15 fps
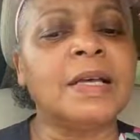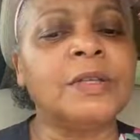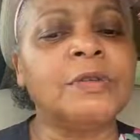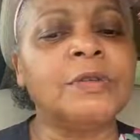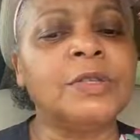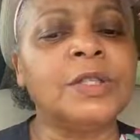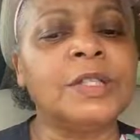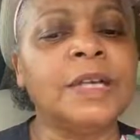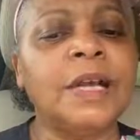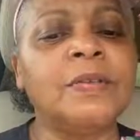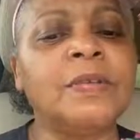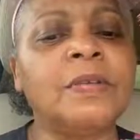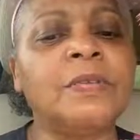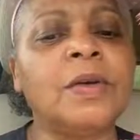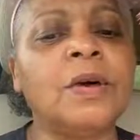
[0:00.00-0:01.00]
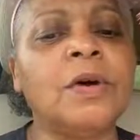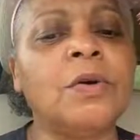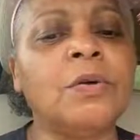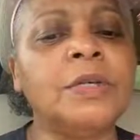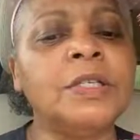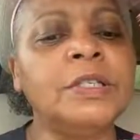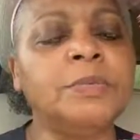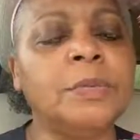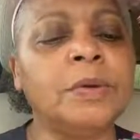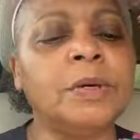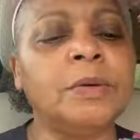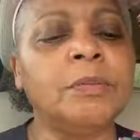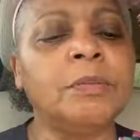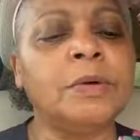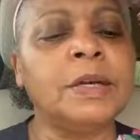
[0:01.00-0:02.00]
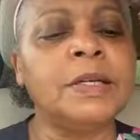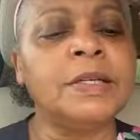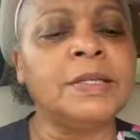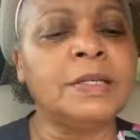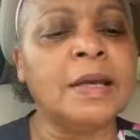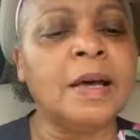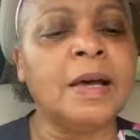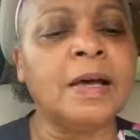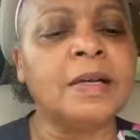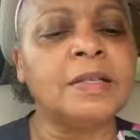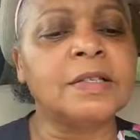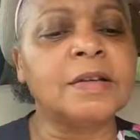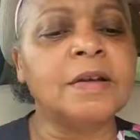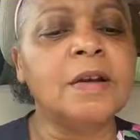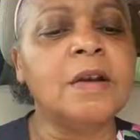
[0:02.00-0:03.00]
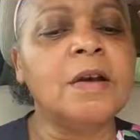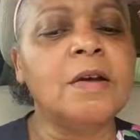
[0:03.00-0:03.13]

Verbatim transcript: understand that the Holy Spirit brings us